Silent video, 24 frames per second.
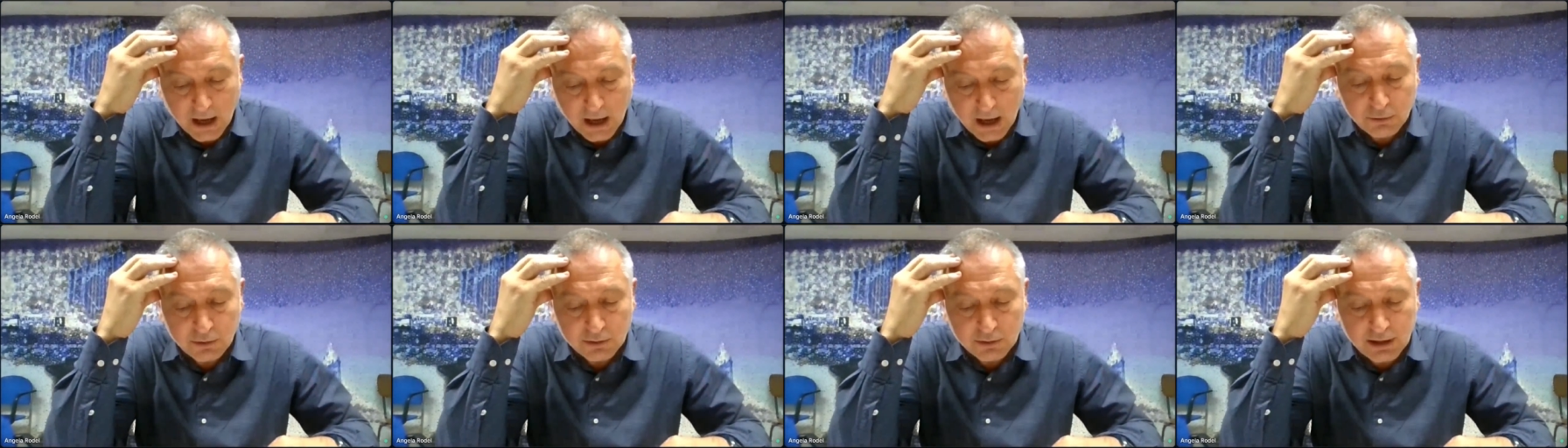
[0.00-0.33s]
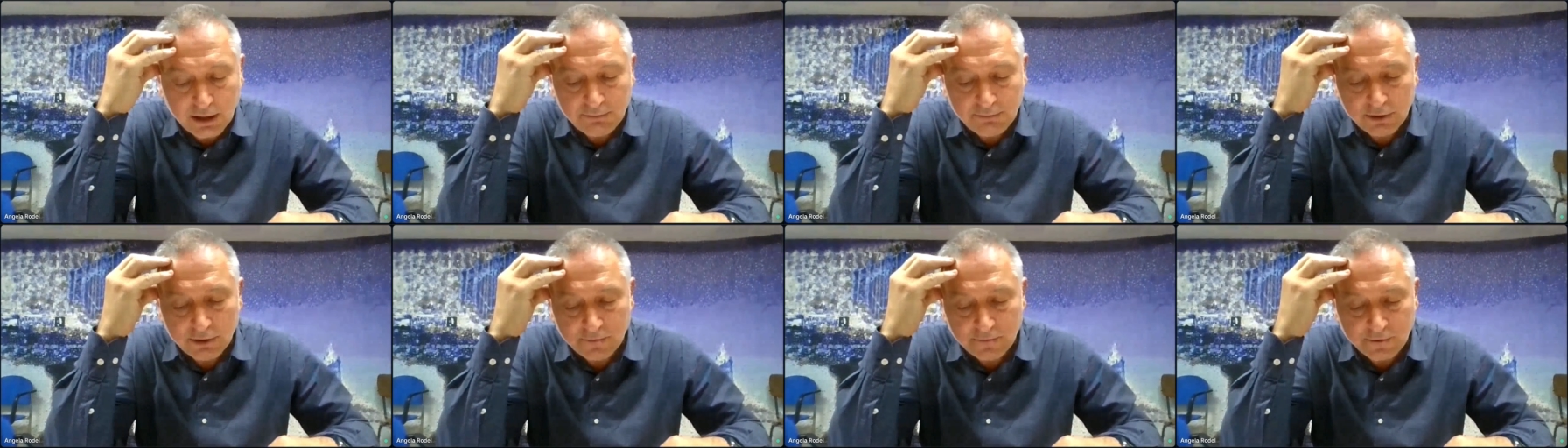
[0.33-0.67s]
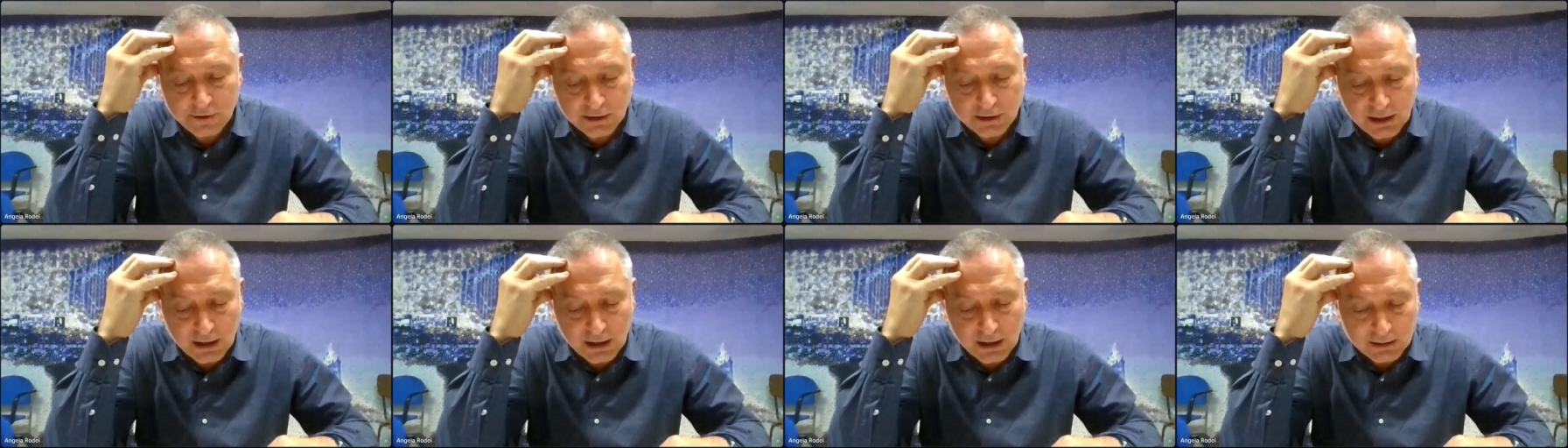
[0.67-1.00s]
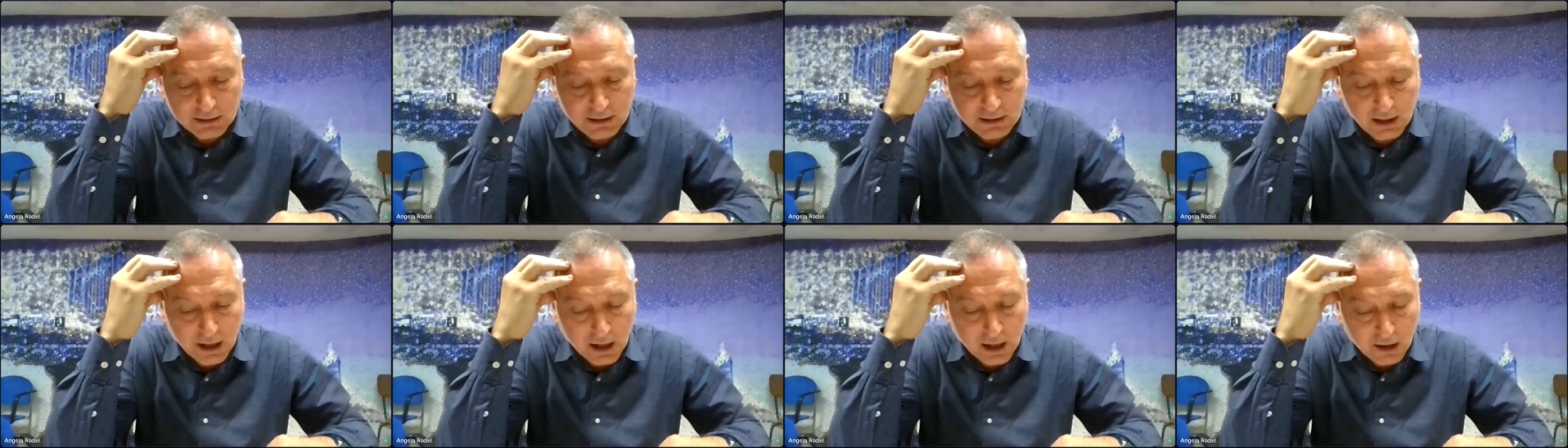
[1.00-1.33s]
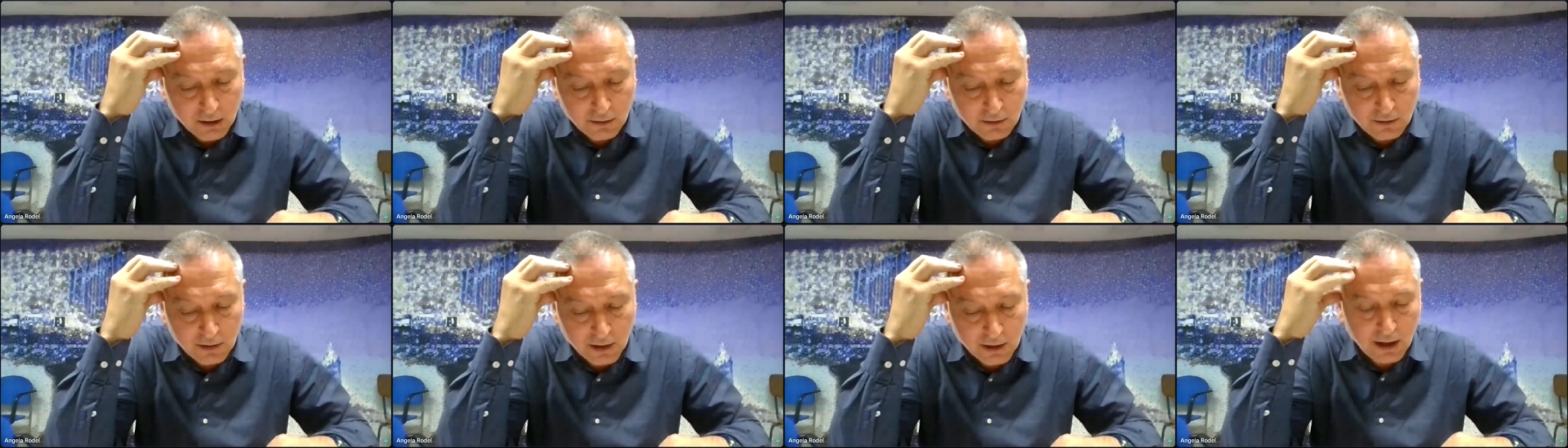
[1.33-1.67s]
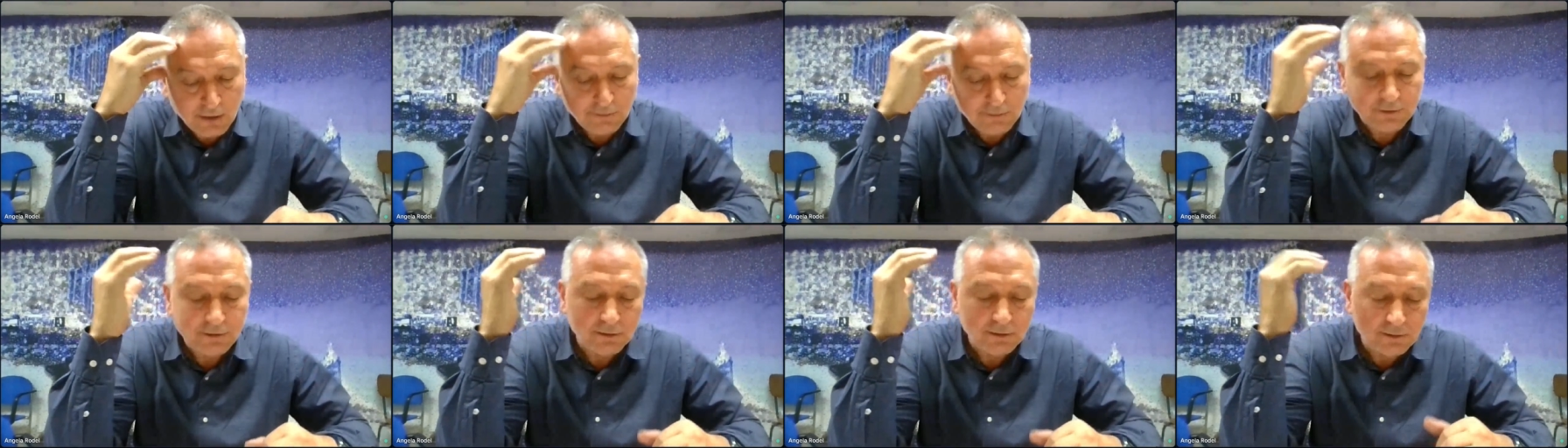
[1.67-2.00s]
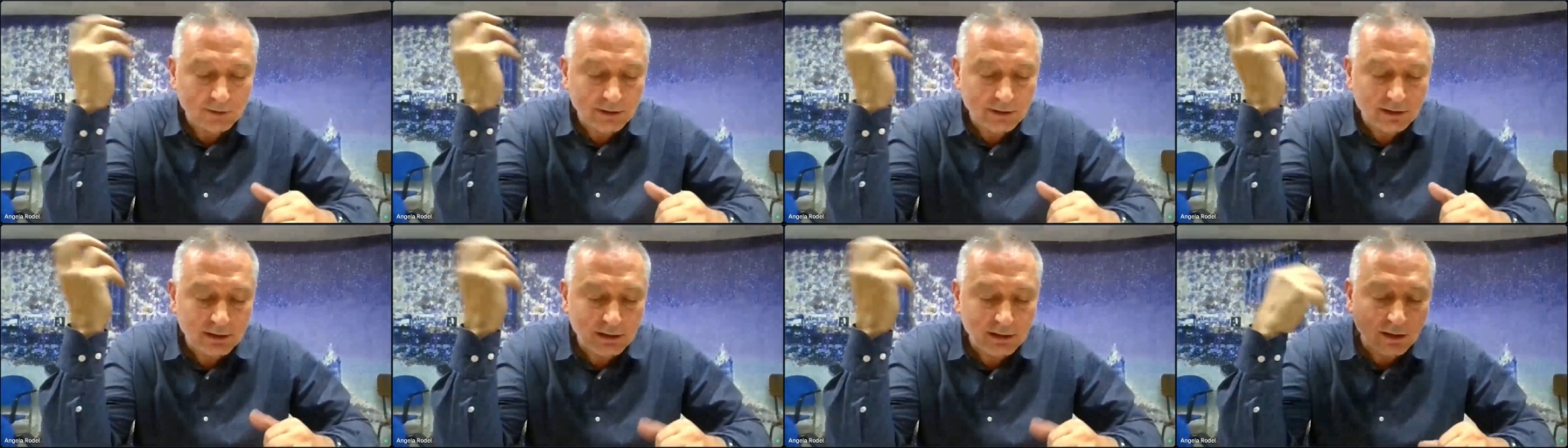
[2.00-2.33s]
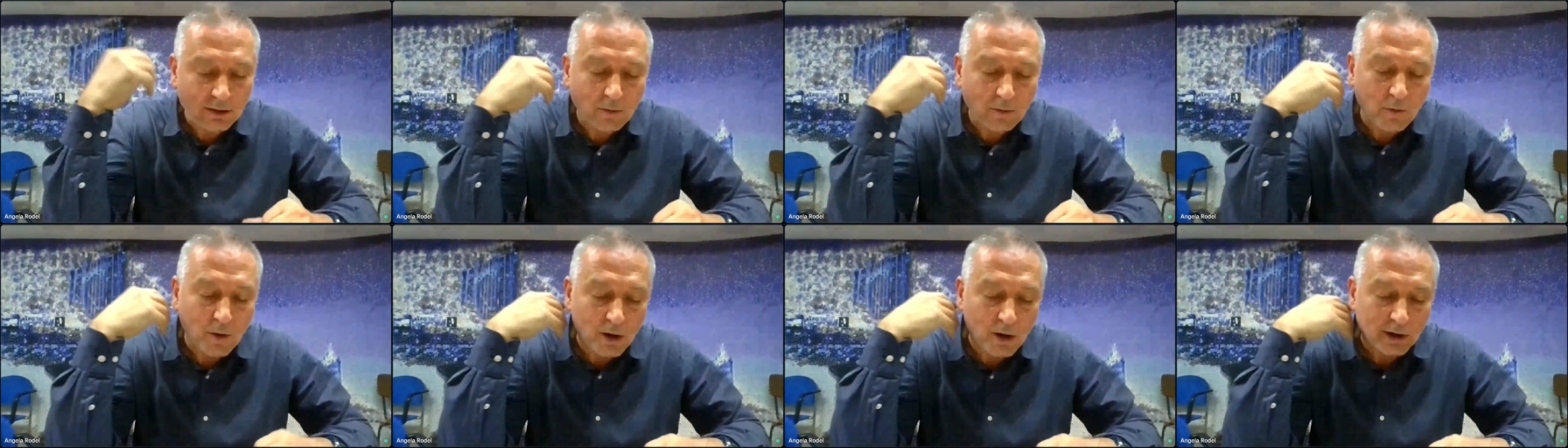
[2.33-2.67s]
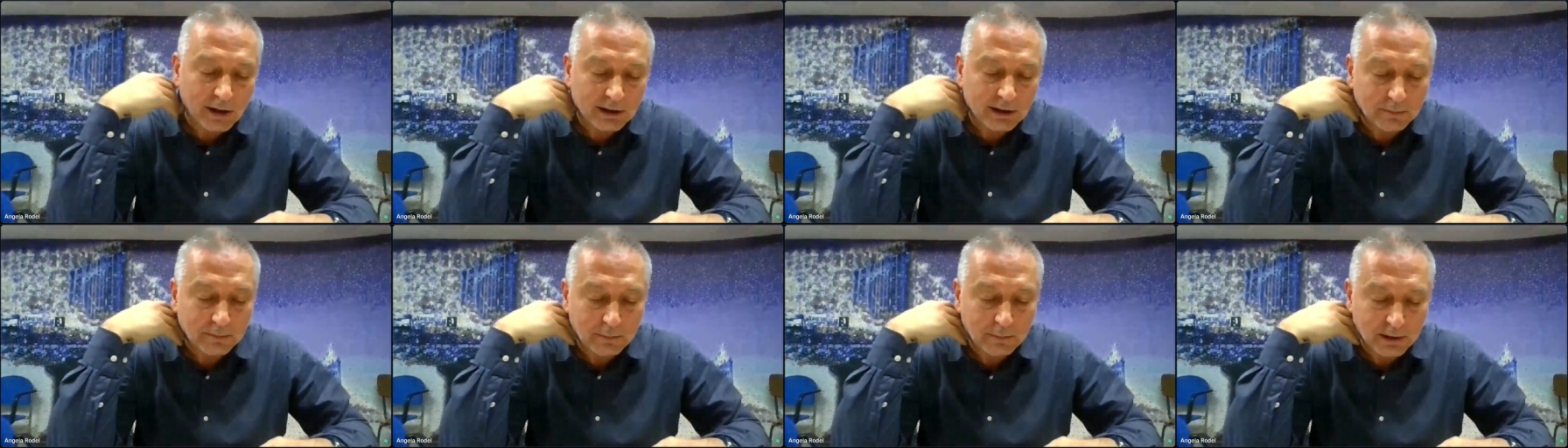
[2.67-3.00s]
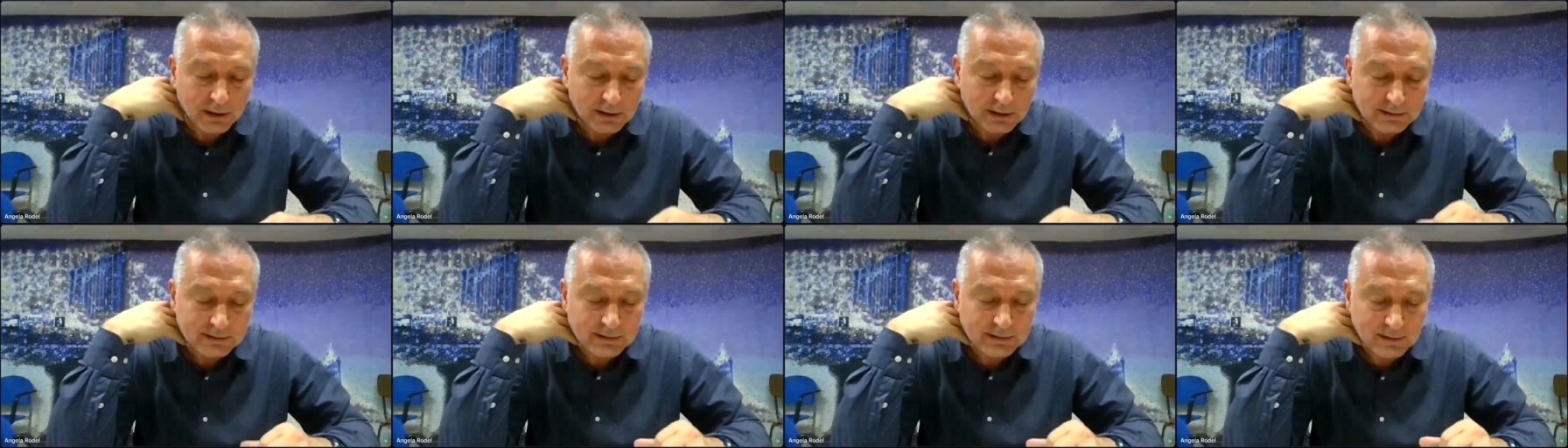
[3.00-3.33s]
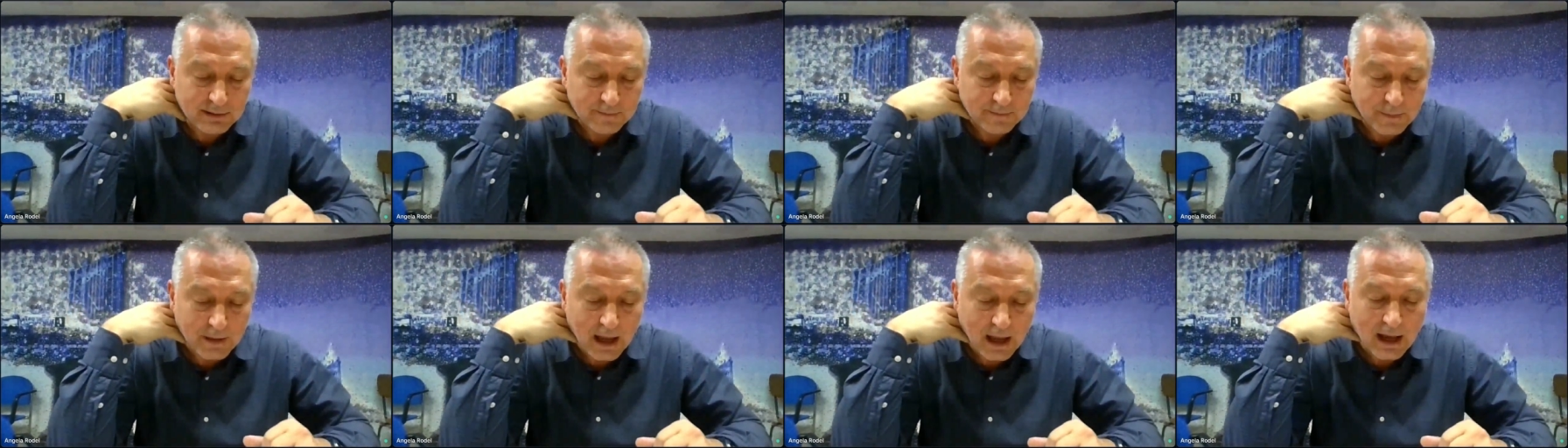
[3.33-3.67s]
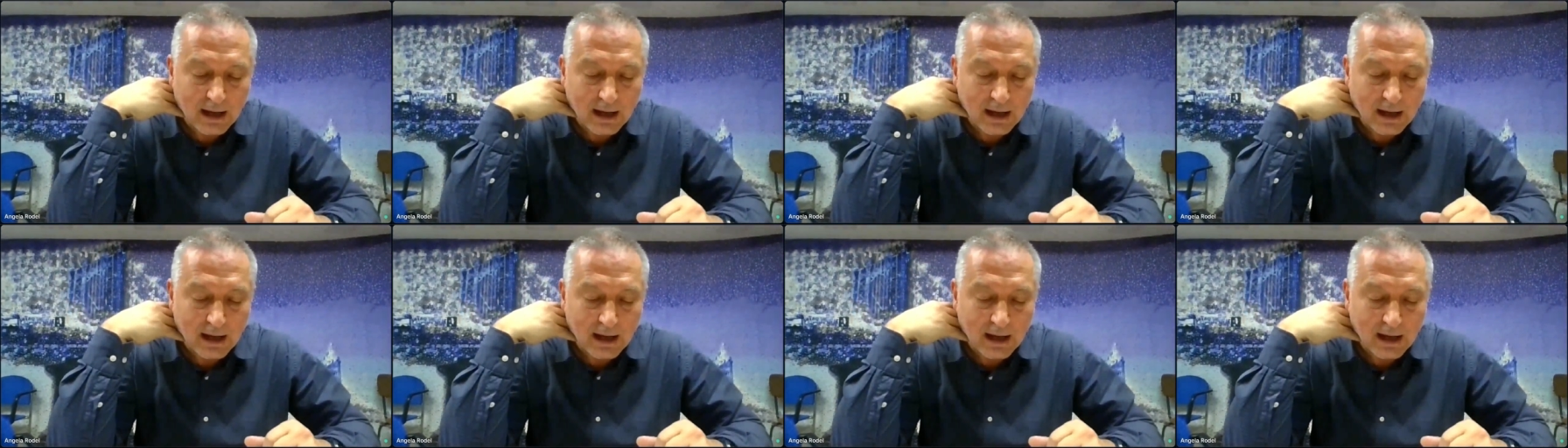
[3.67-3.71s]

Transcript: I will never forget how, after reading War and Peace,